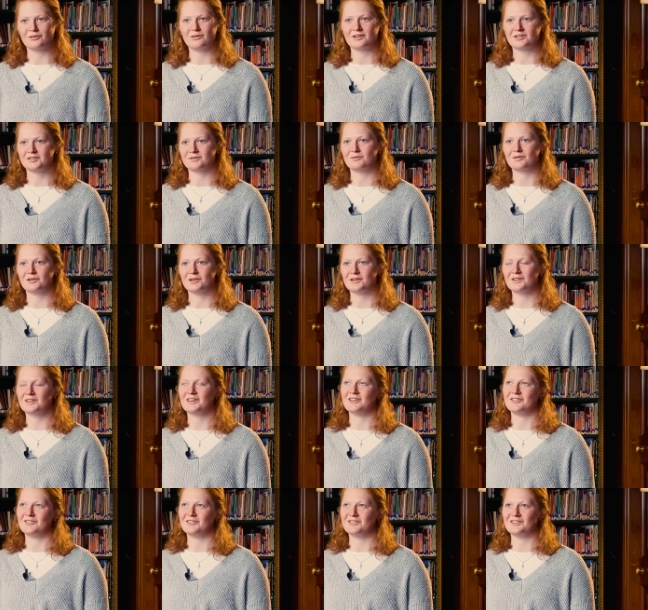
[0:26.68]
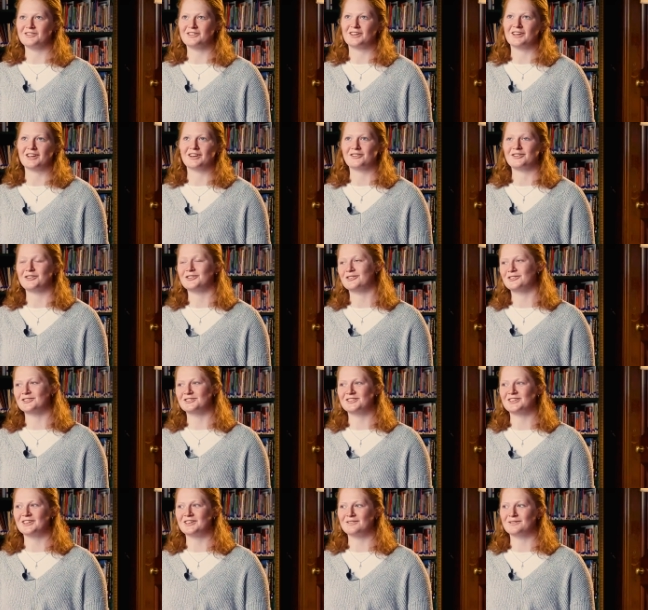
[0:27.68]
There's always someone who you can go and
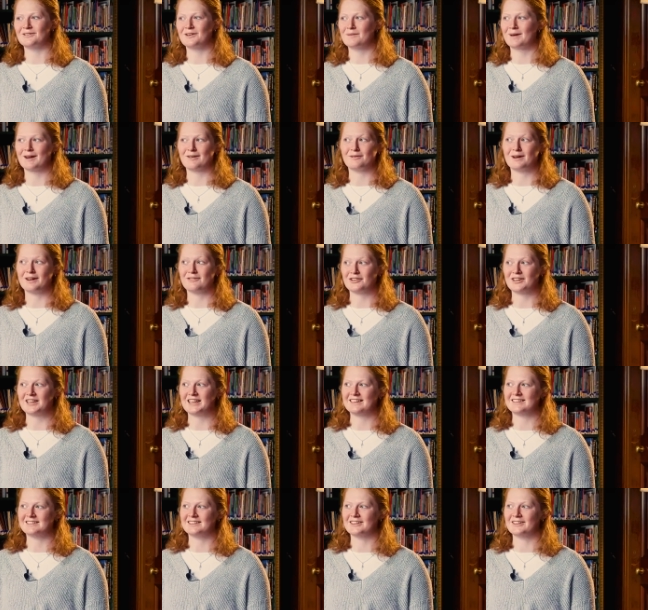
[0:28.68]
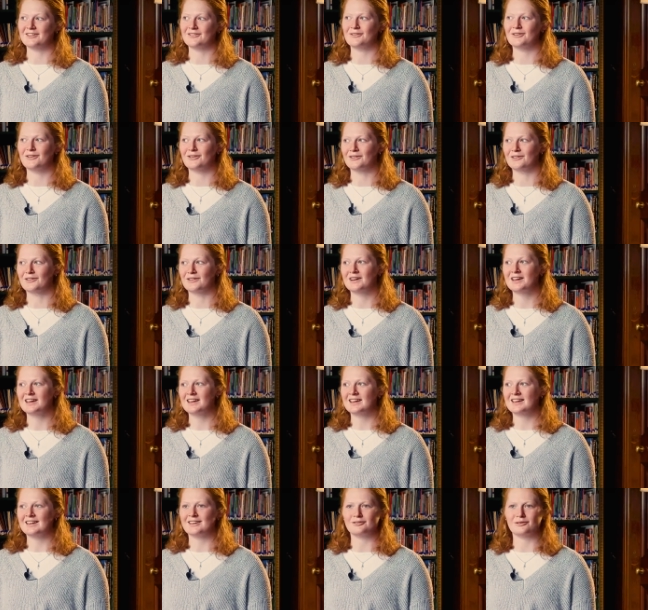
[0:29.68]
talk to about whatever you need to, or
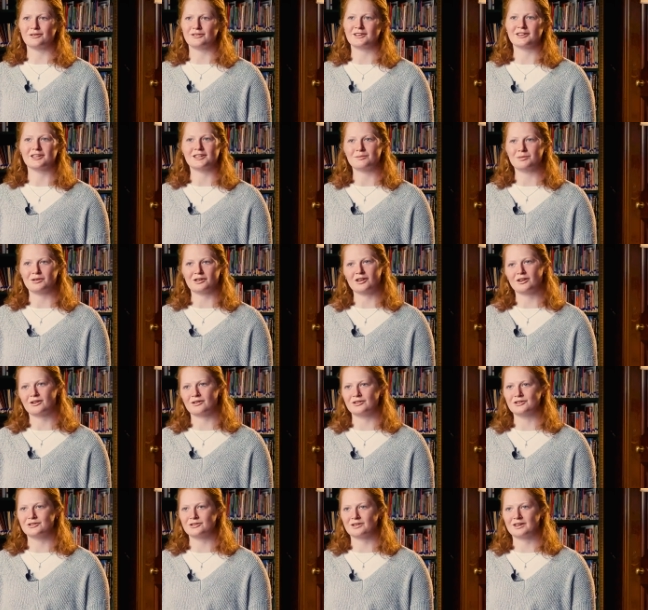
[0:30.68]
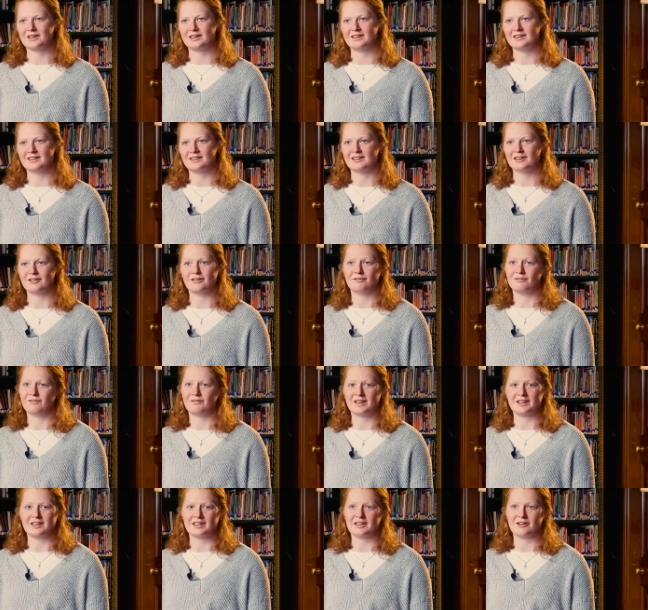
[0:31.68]
there's always a club you can go and join that'll
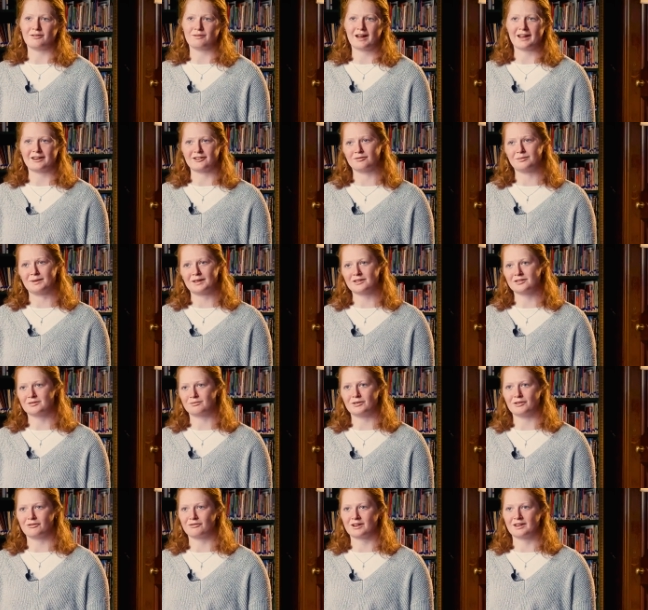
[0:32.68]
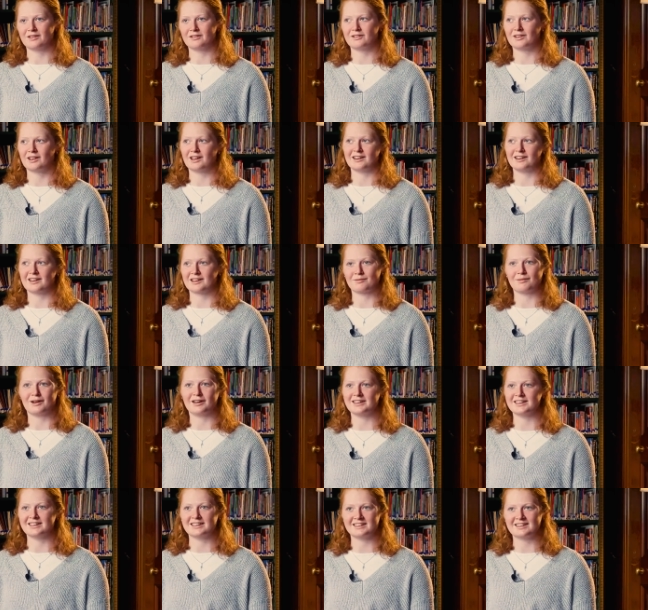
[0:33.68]
fit you, and you'll meet some new friends that are
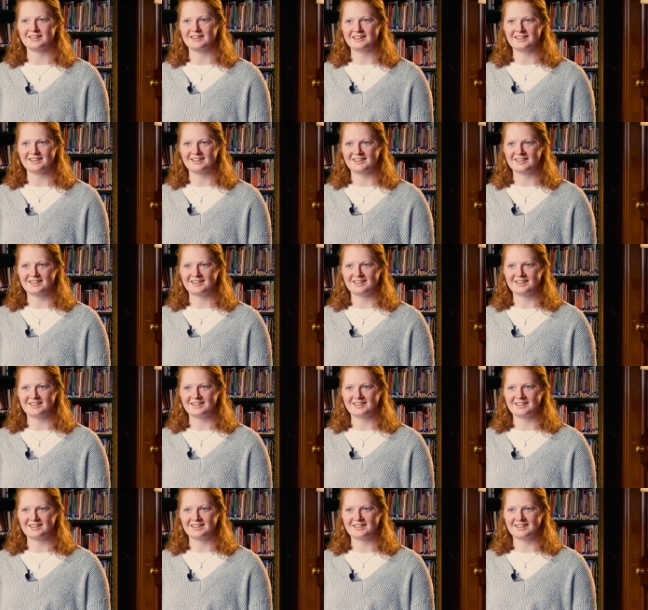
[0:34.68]
like-minded.